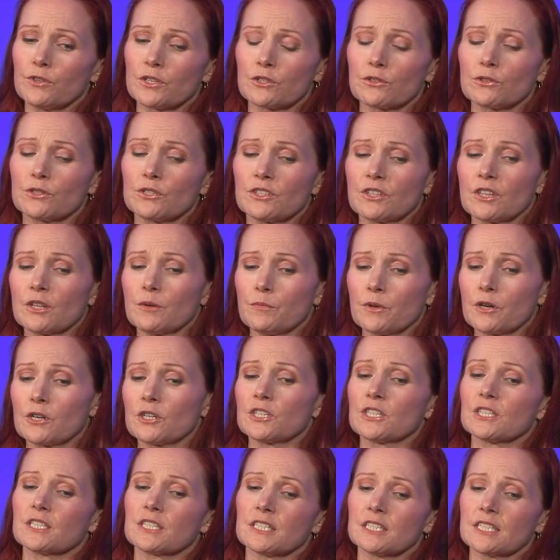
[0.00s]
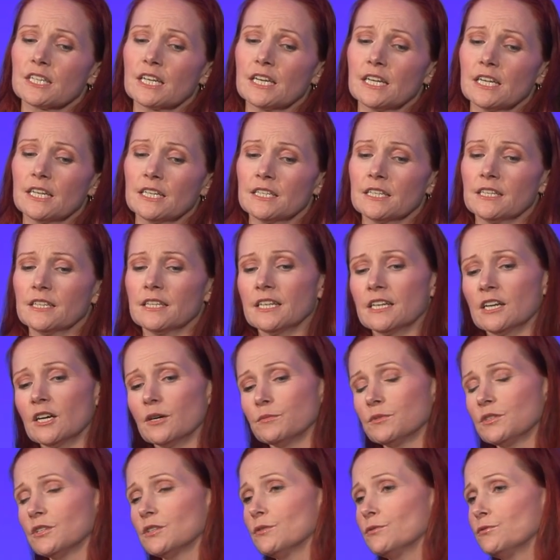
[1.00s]
through to the emerging design, and then up
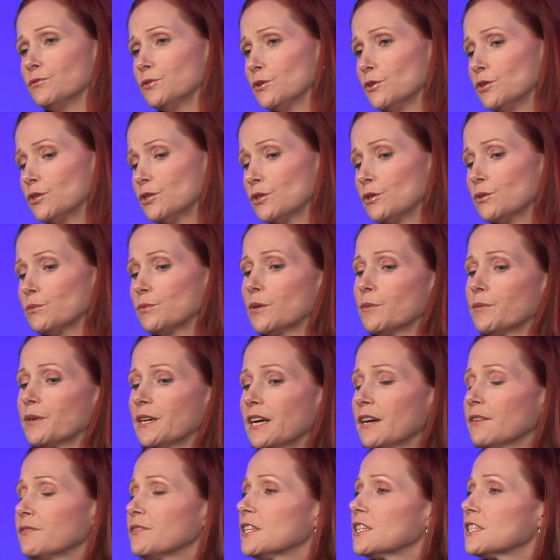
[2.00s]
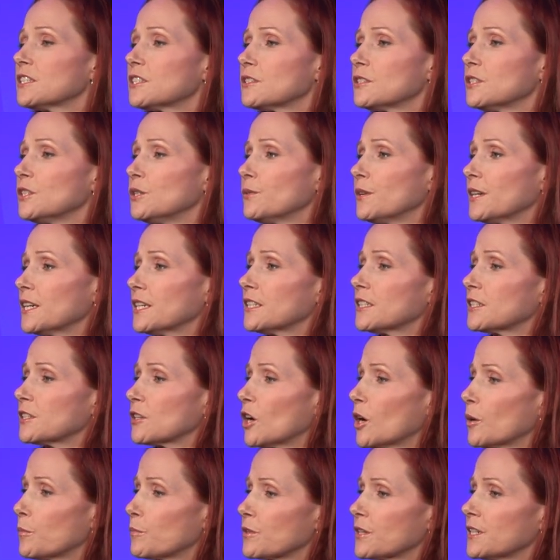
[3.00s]
to future, where we have this US
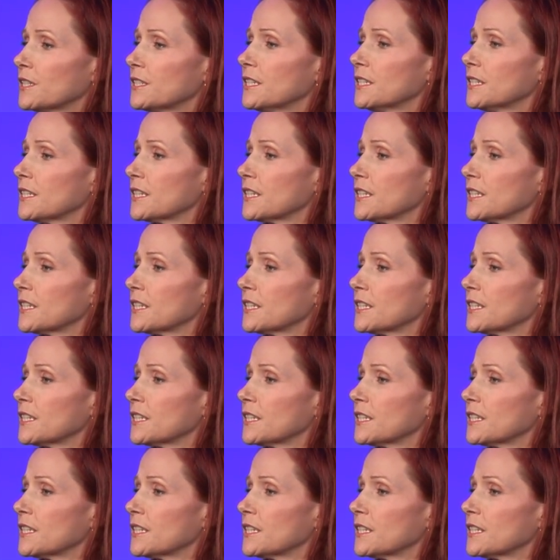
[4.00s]
operated